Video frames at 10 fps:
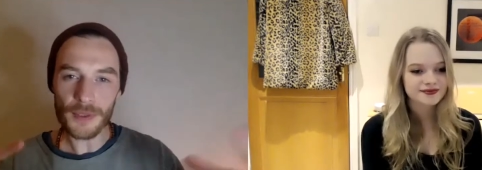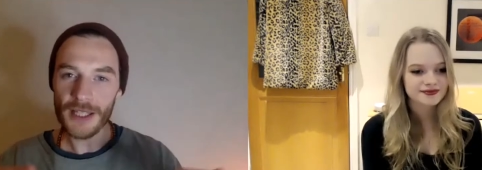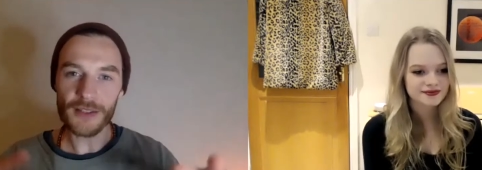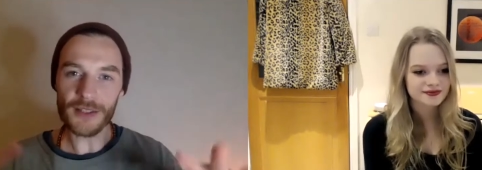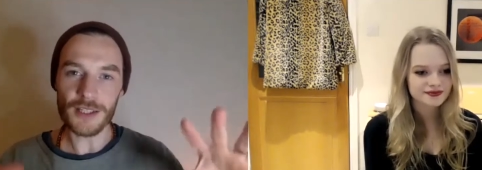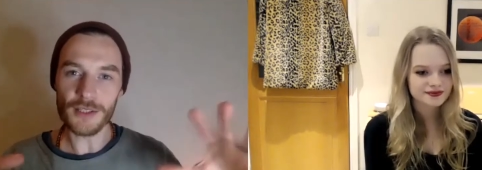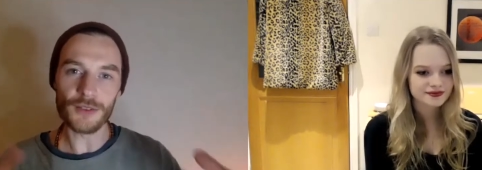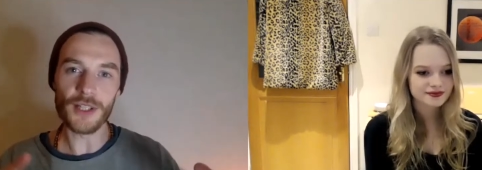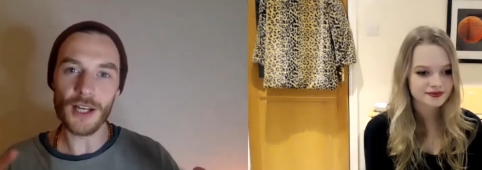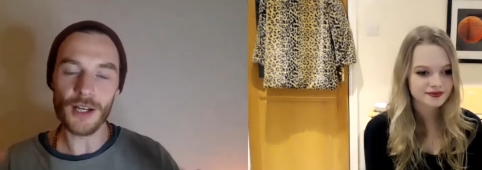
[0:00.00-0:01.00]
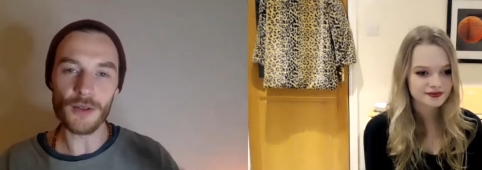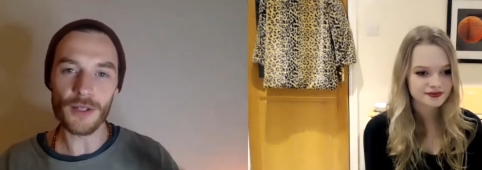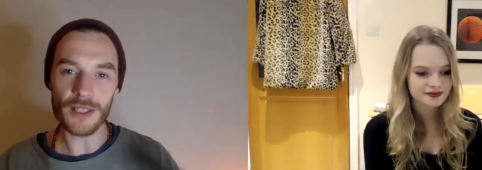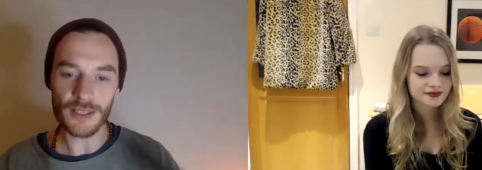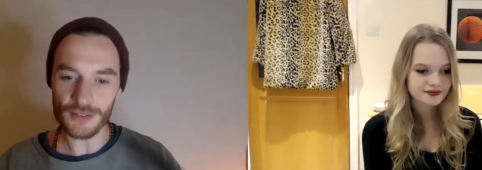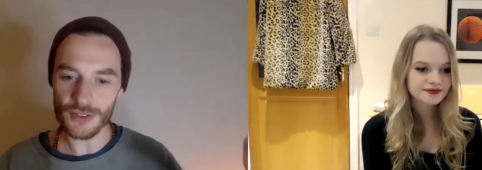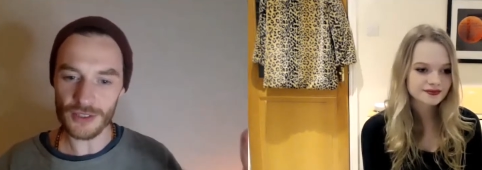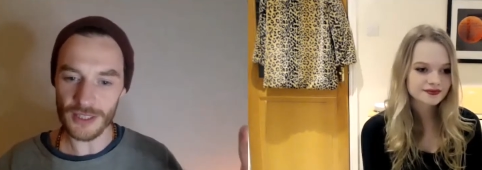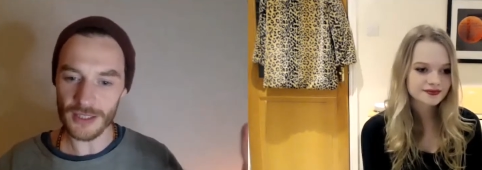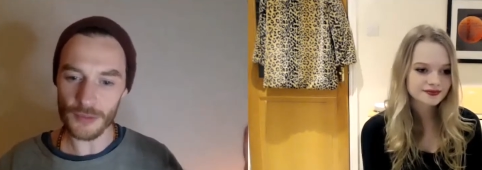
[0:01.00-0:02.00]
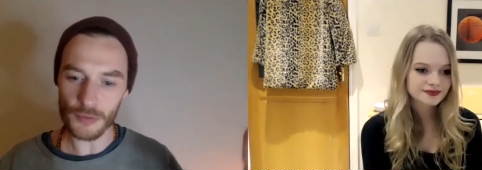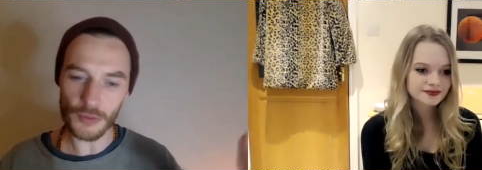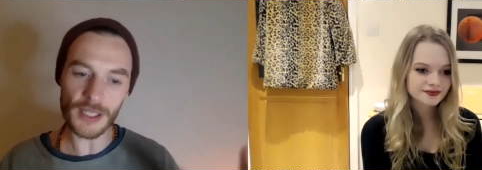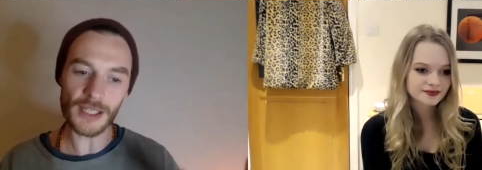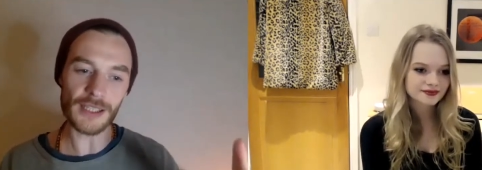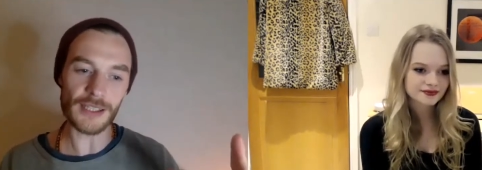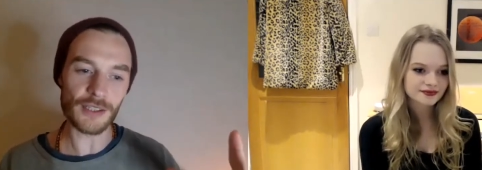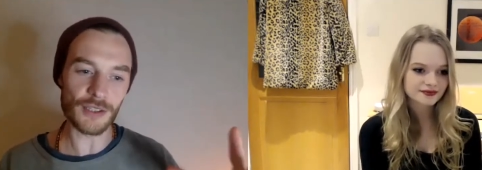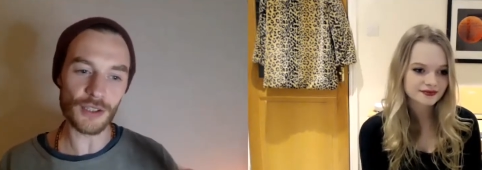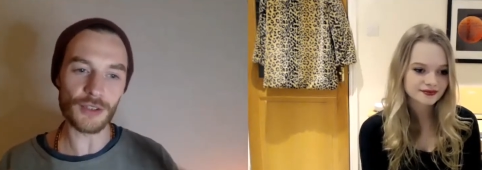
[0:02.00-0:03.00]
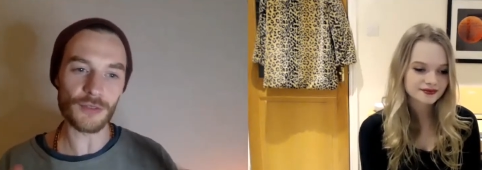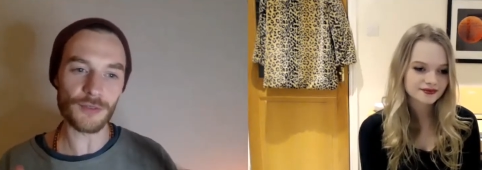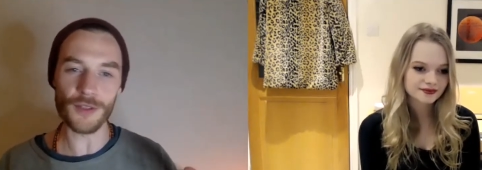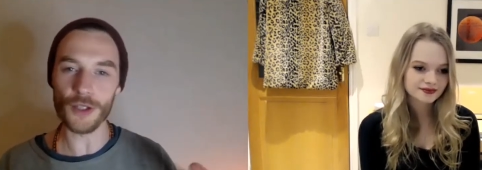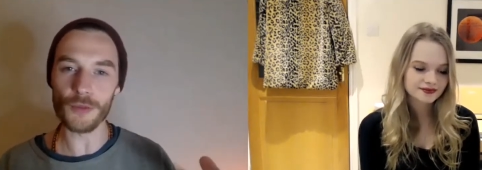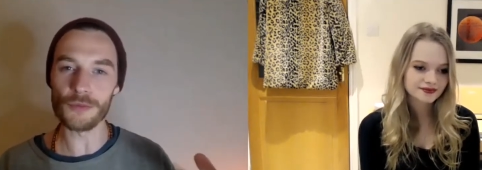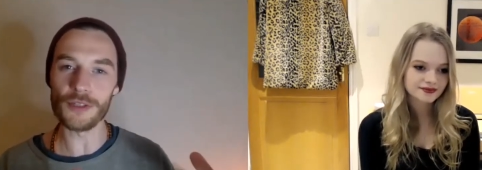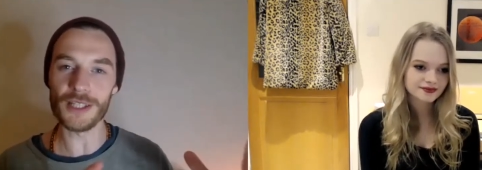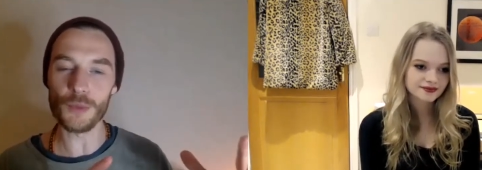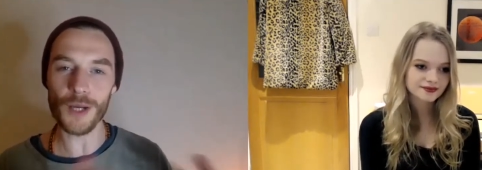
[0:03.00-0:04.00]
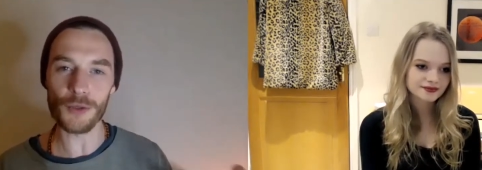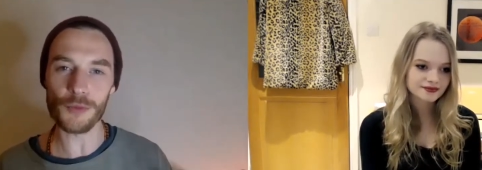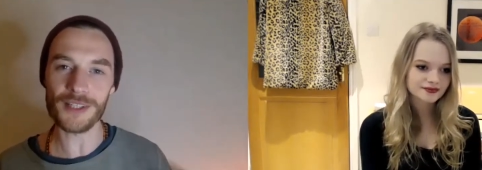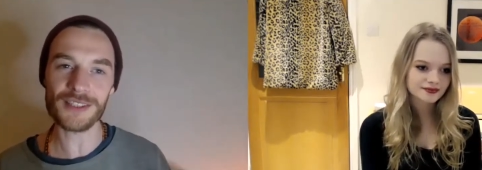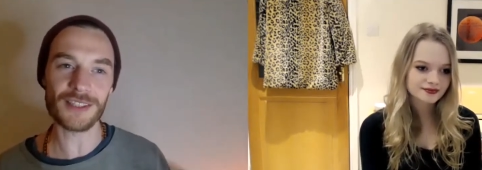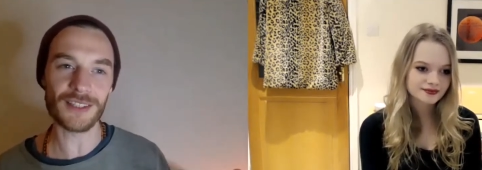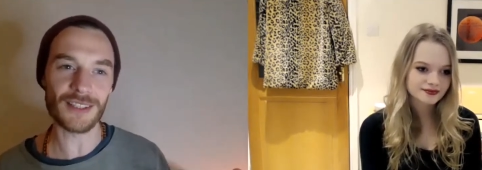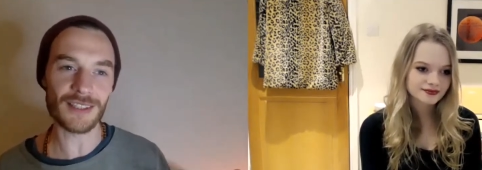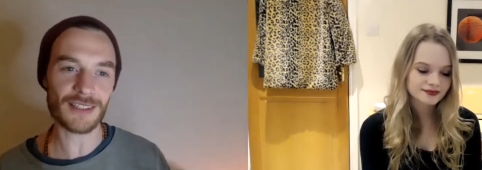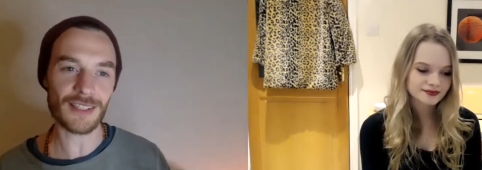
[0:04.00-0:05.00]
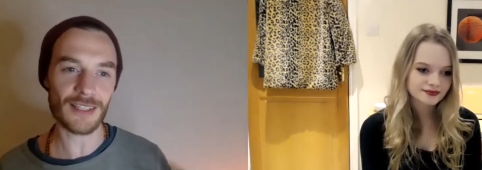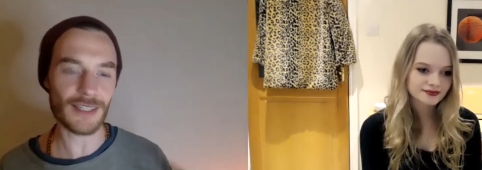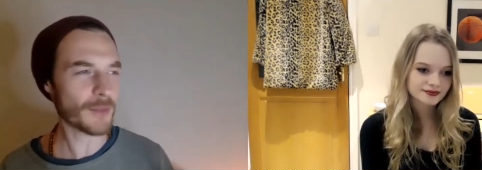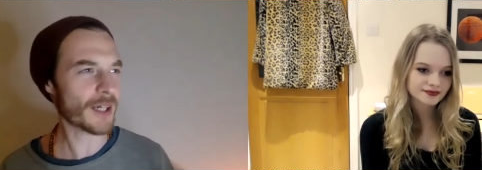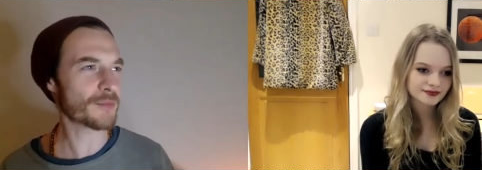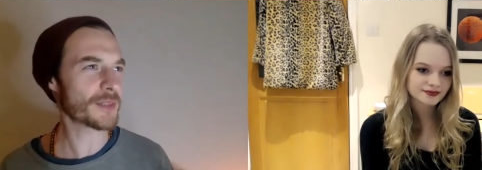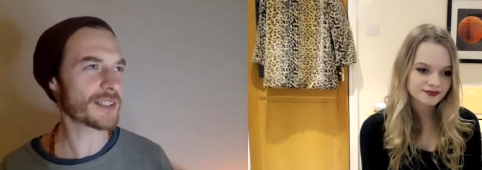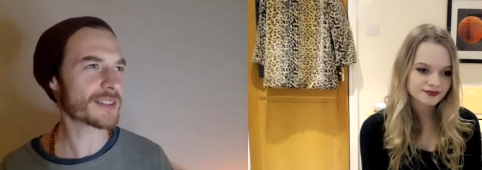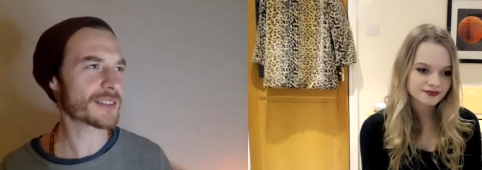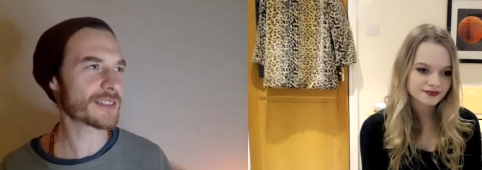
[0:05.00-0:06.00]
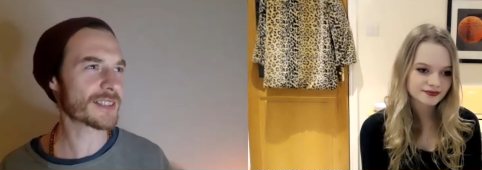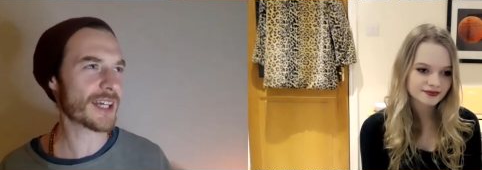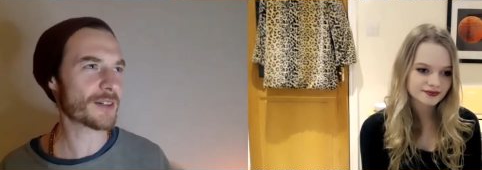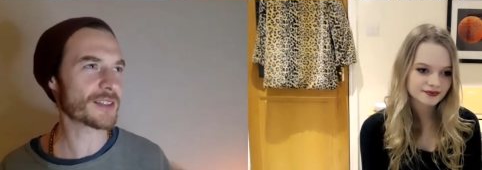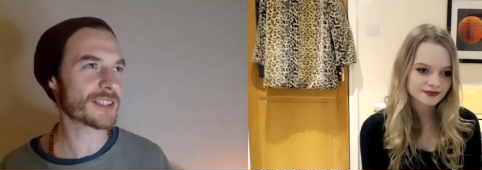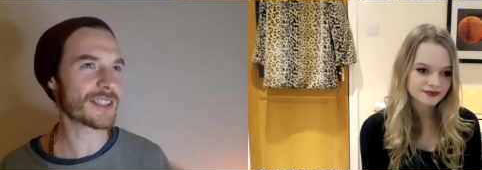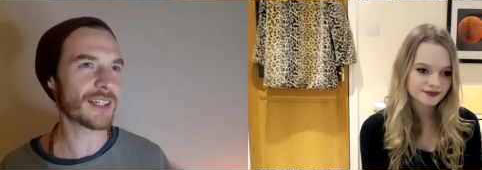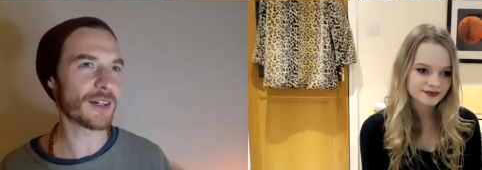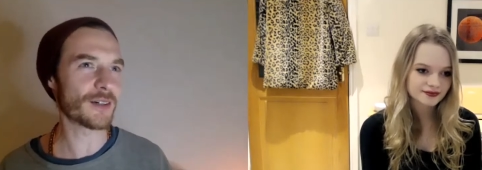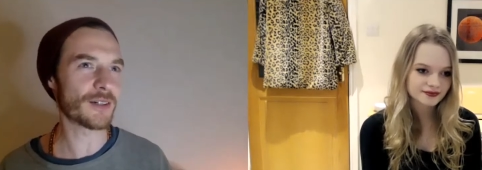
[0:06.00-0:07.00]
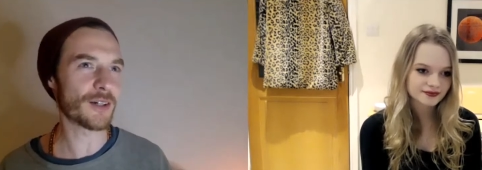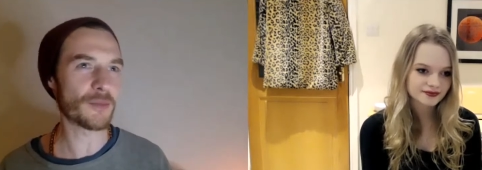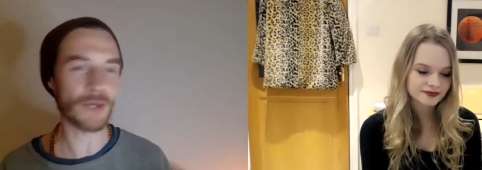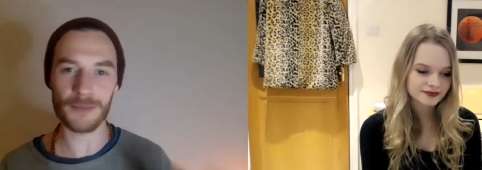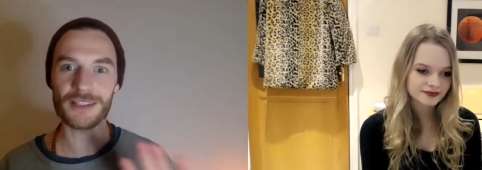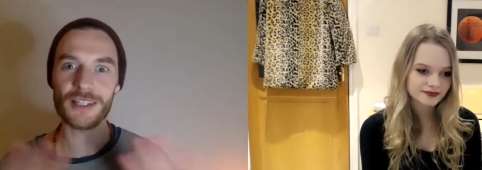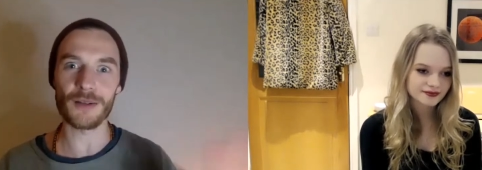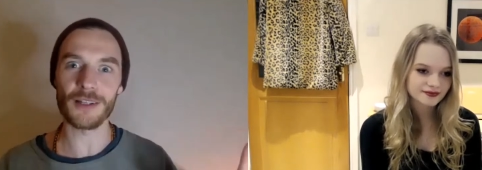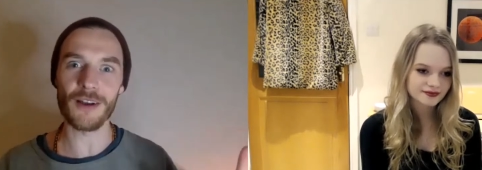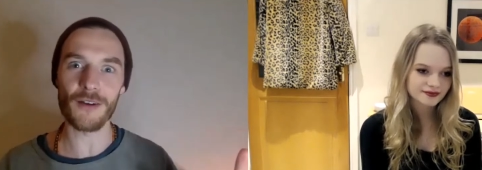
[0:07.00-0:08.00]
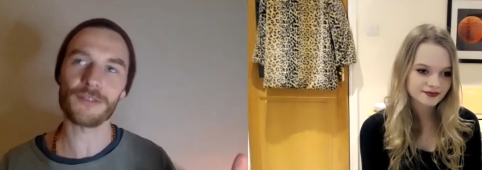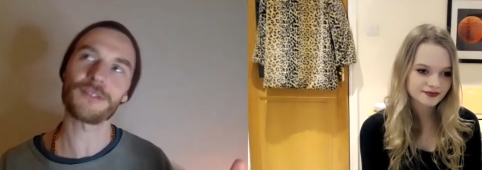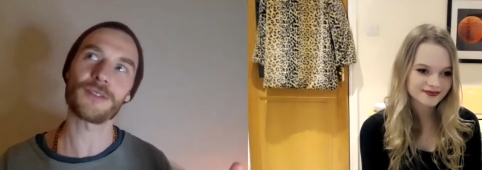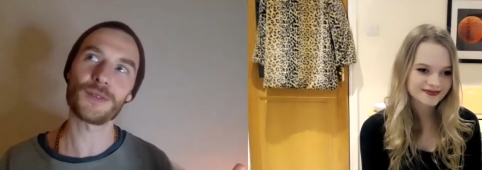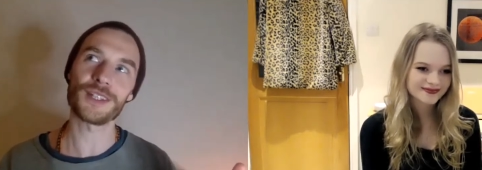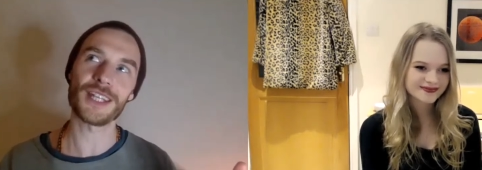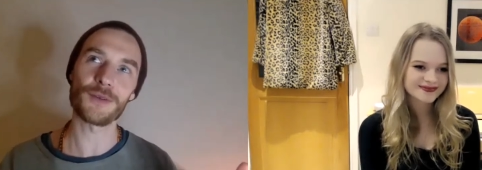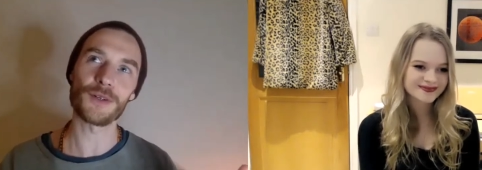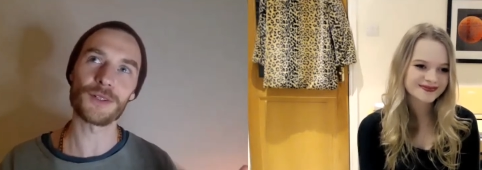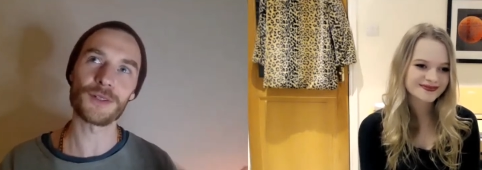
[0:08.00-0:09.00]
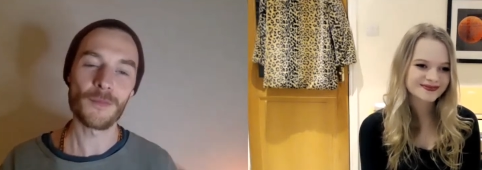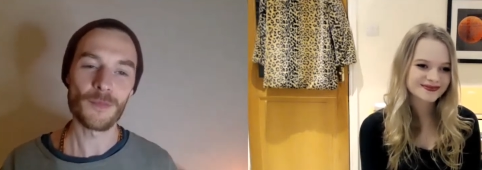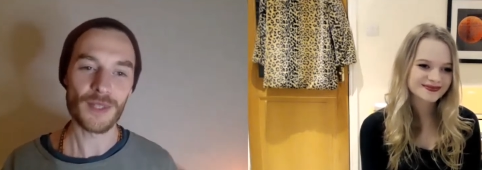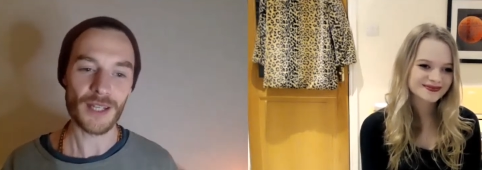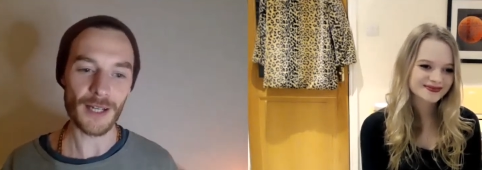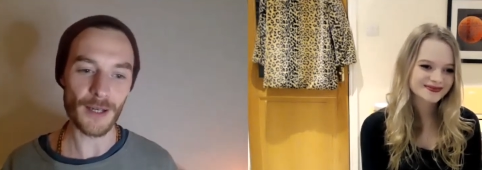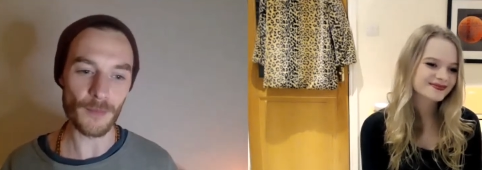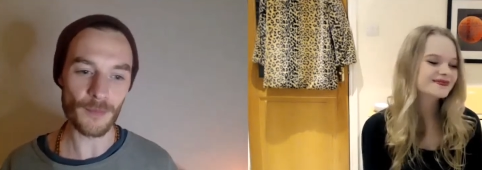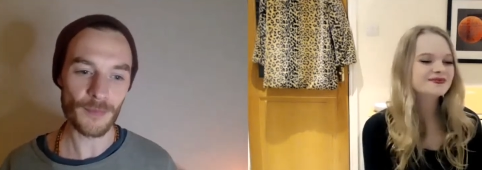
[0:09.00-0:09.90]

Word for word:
Speaker 1: in that you'll know, and it's just like a really good film, really well written, and it's like it might mean Tarantino. I might be totally off with that one, um,